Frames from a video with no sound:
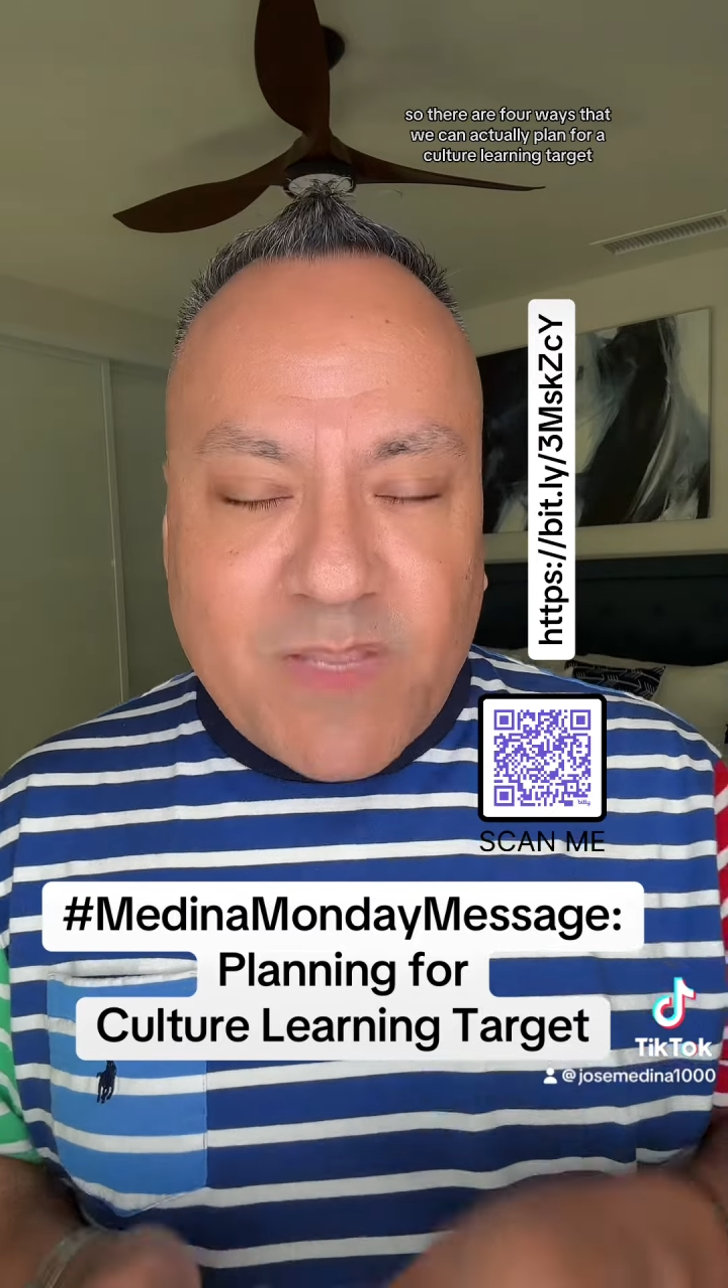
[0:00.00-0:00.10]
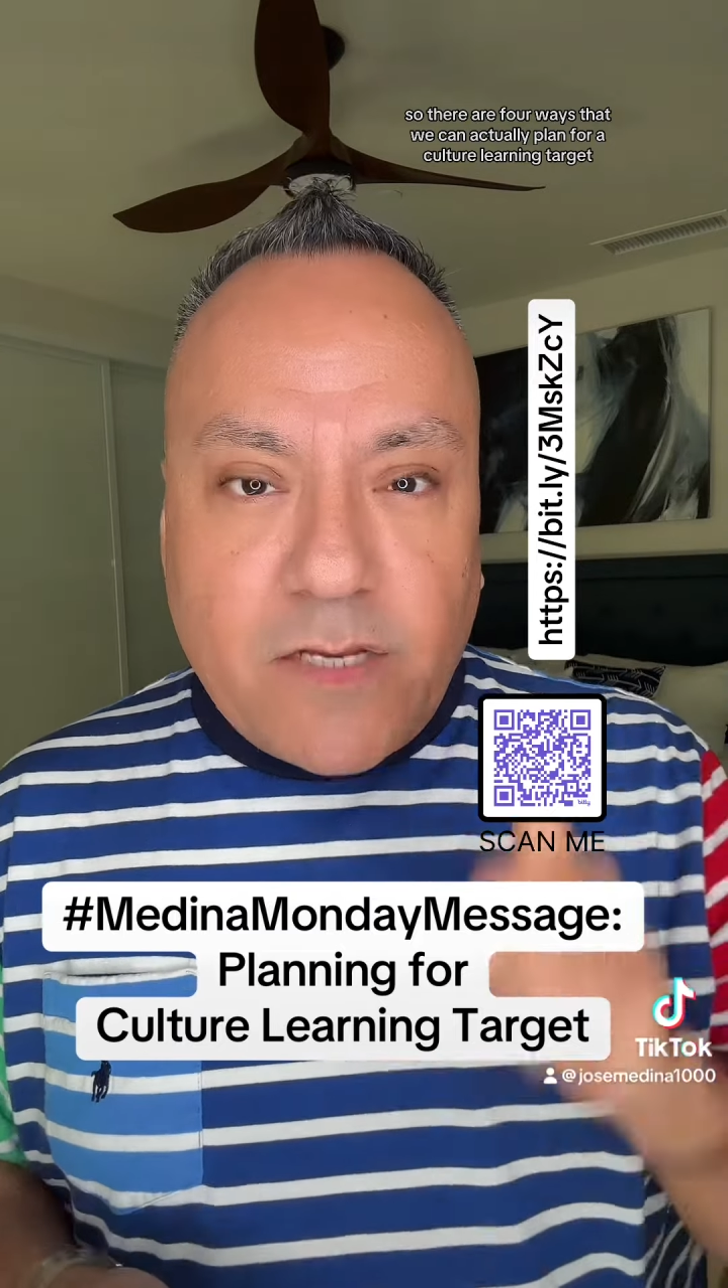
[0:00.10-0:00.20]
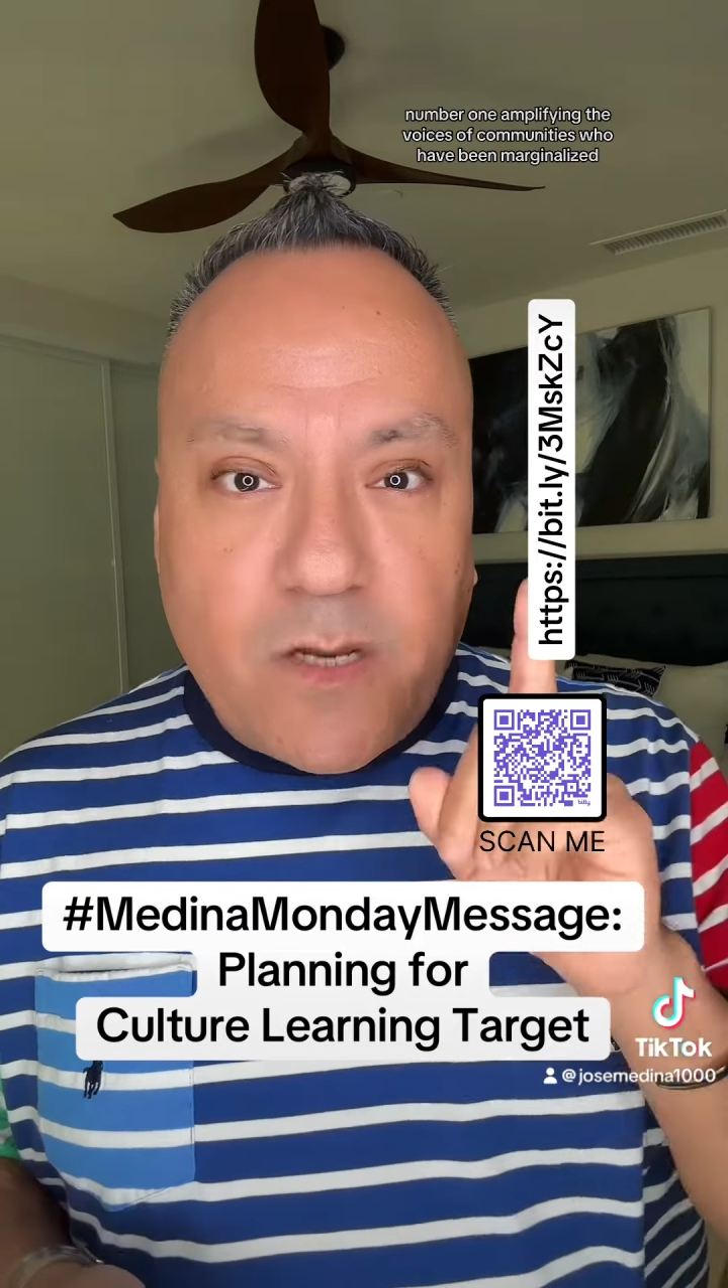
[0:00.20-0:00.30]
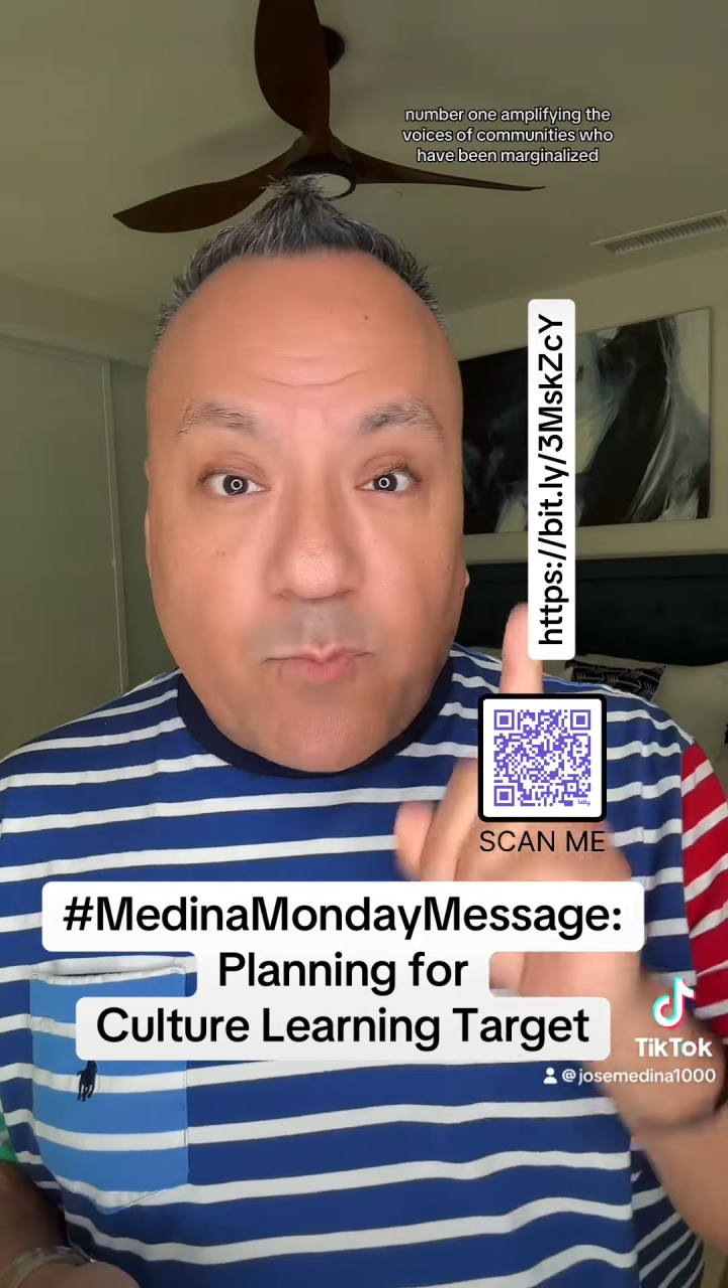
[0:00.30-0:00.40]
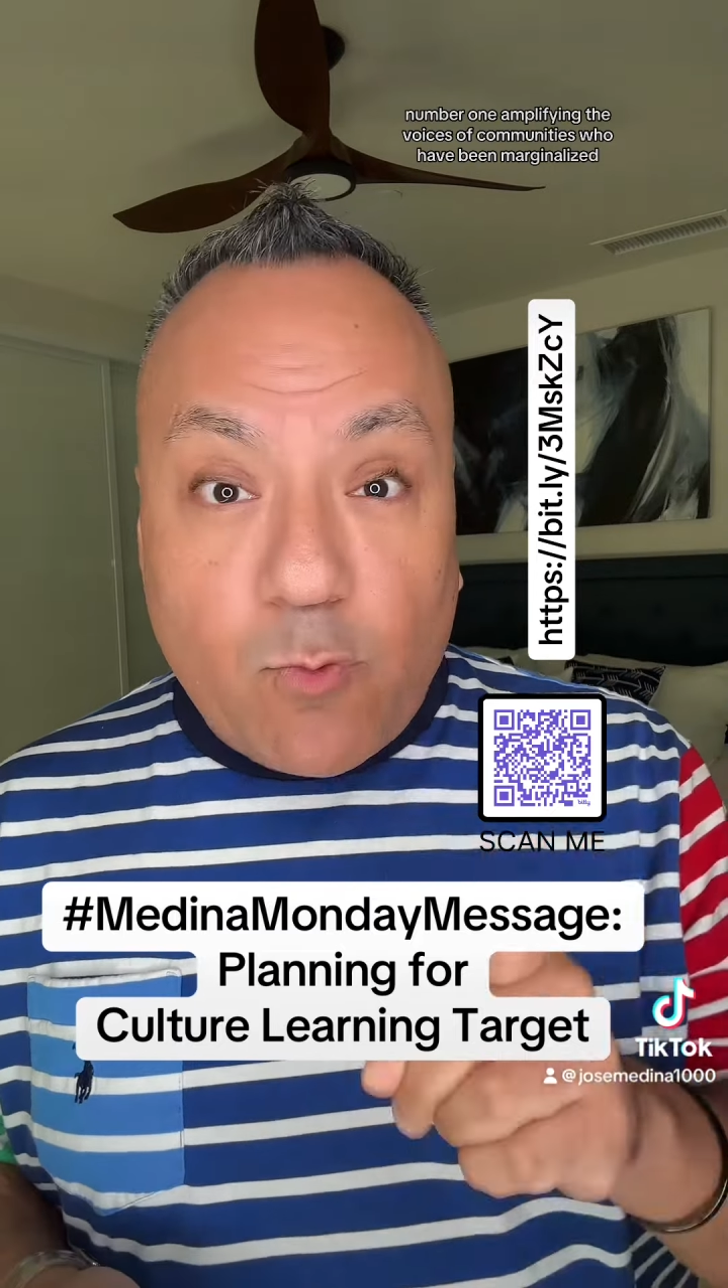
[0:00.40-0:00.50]

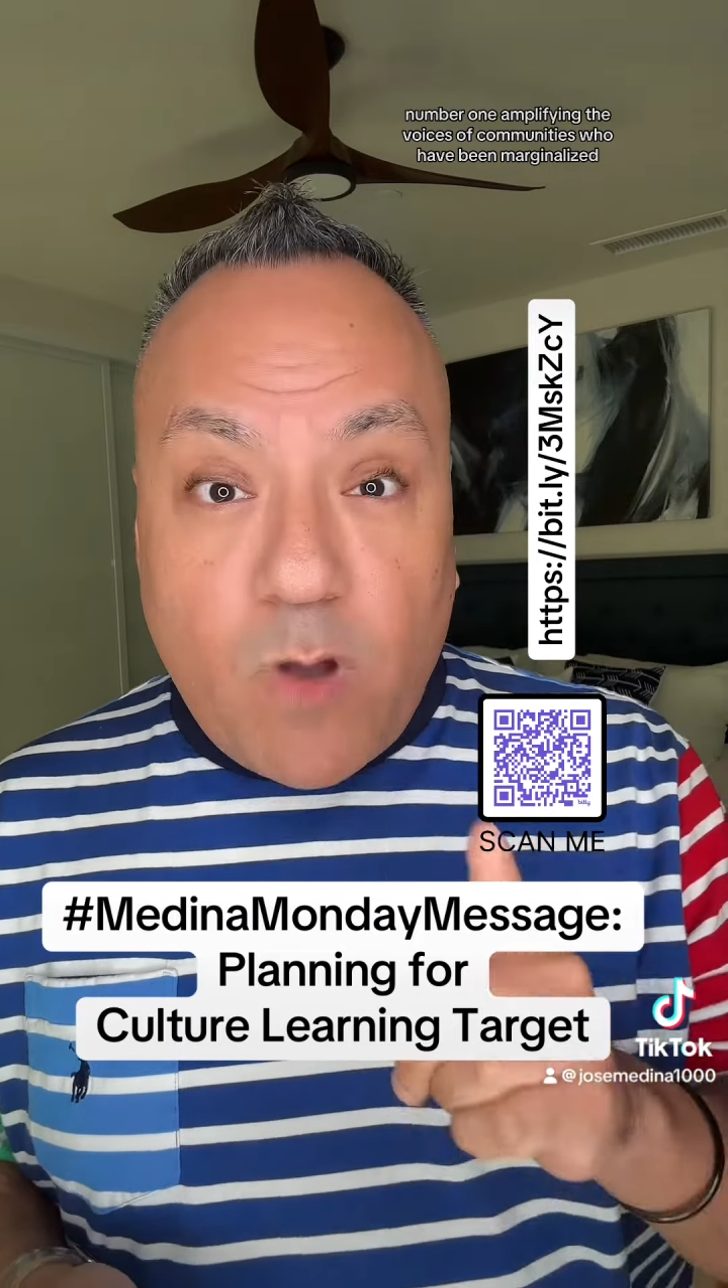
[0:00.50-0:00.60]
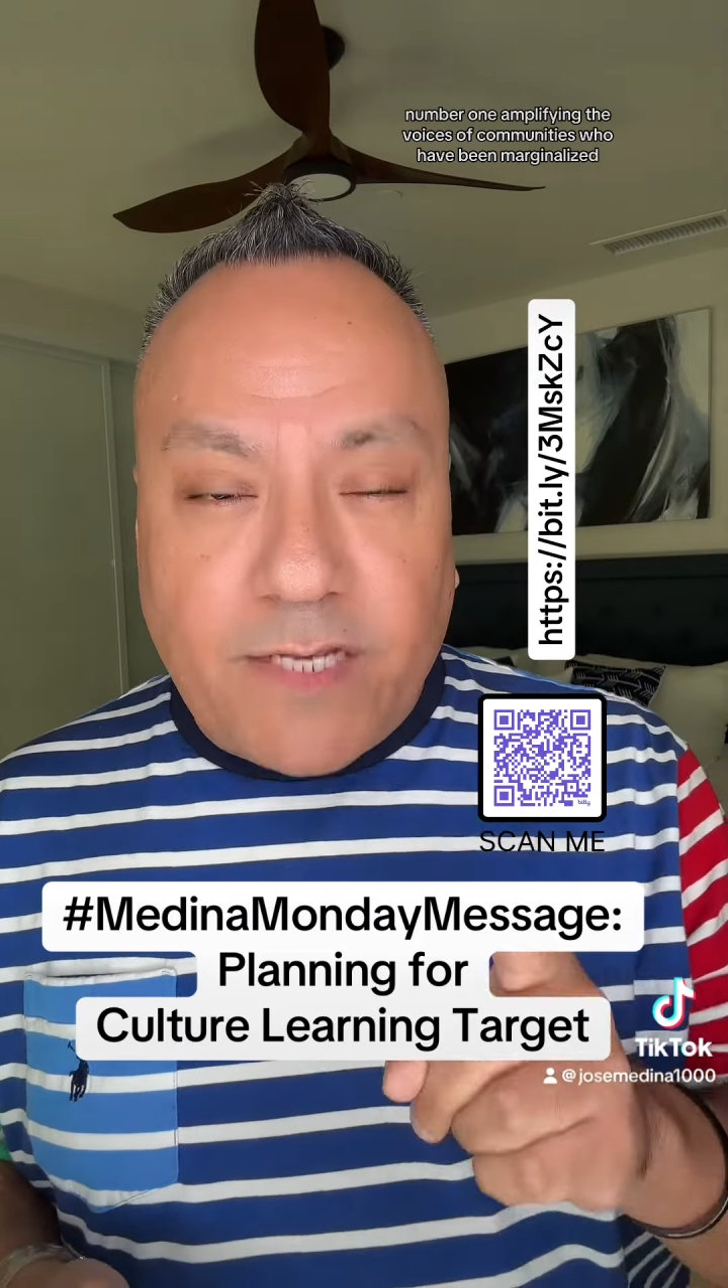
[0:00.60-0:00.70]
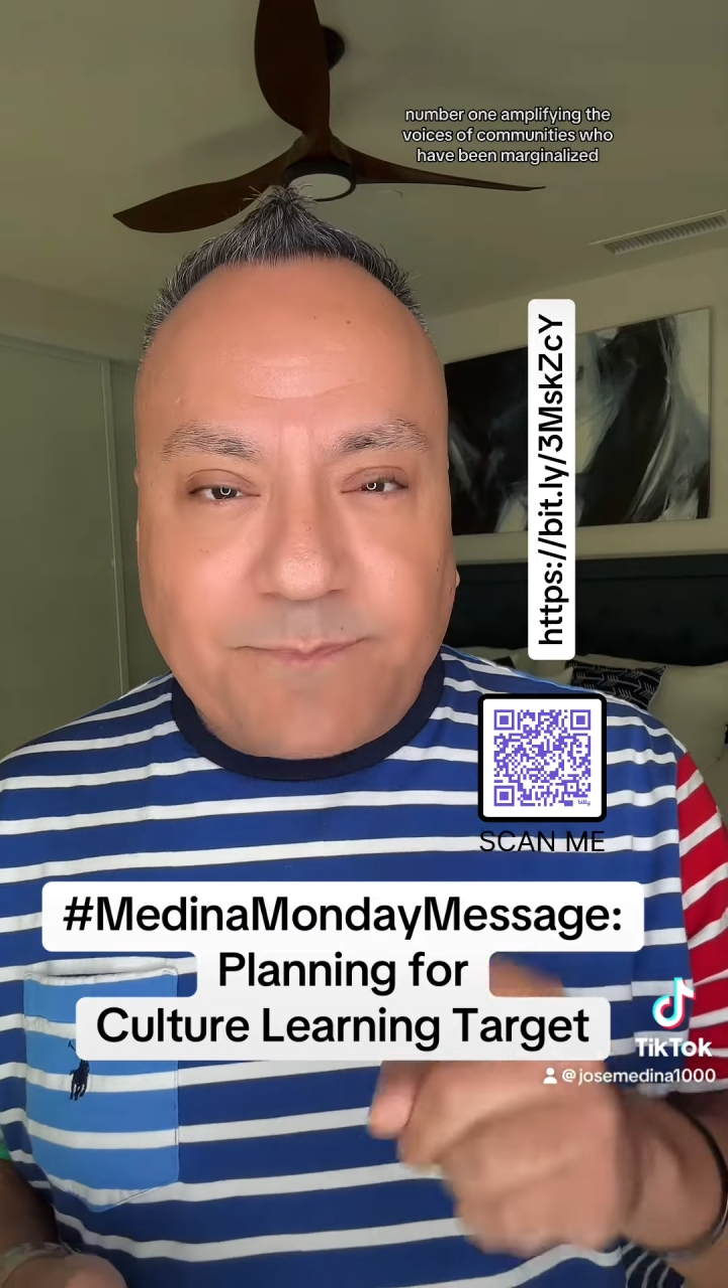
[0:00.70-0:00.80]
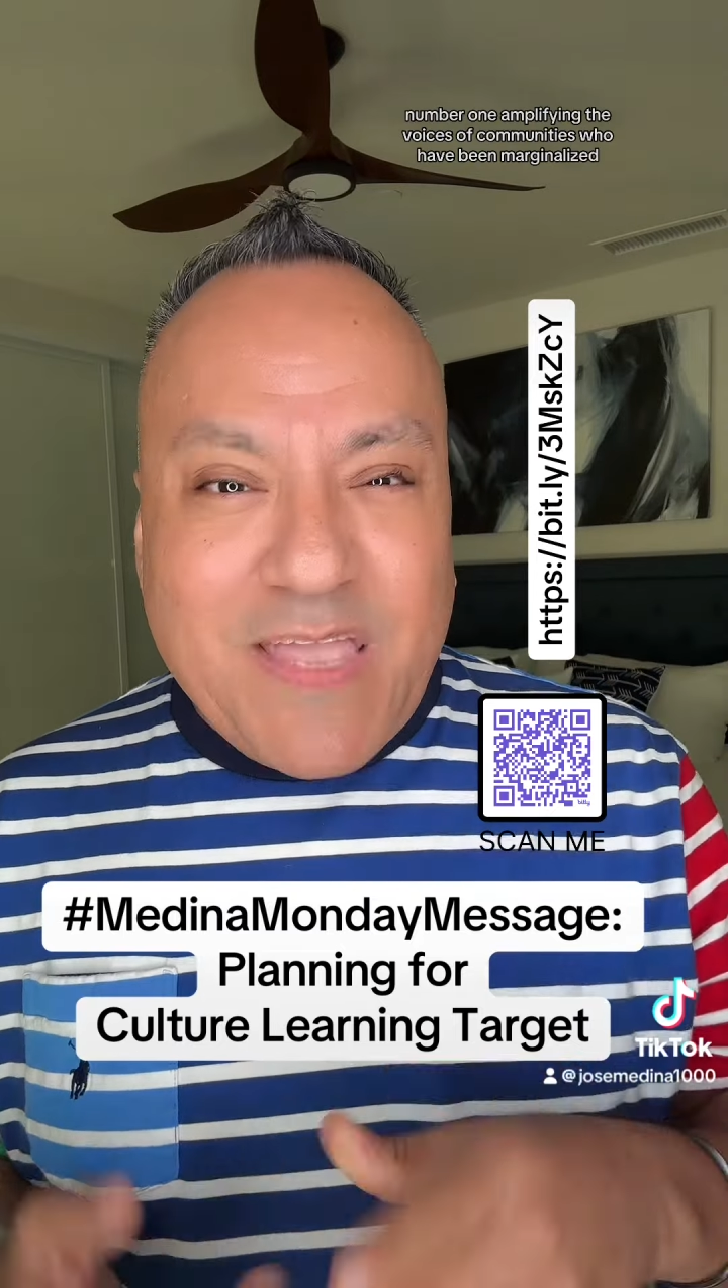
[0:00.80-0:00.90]
Number 1,